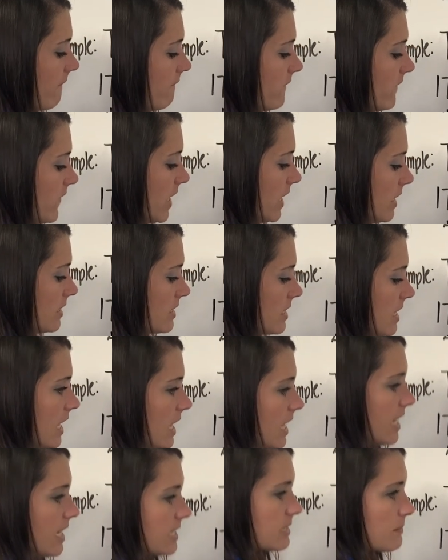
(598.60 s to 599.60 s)
feet
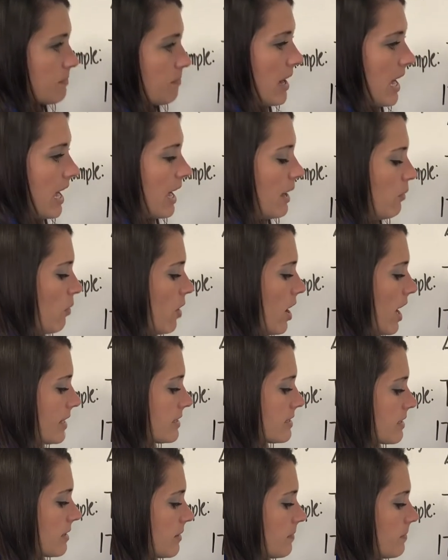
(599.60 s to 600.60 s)
is my
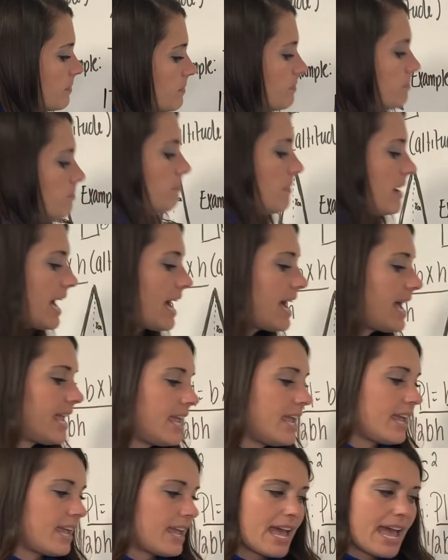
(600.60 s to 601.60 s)
what?
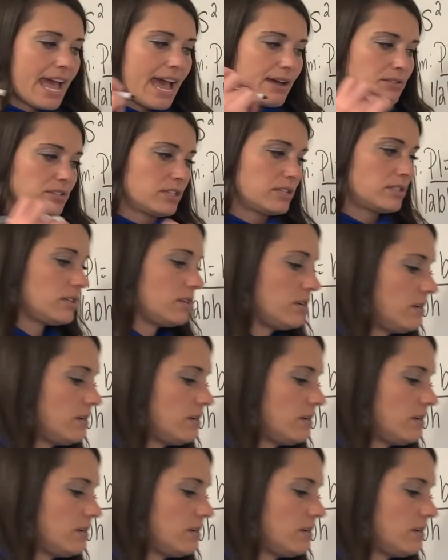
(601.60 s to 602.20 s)
My altitude.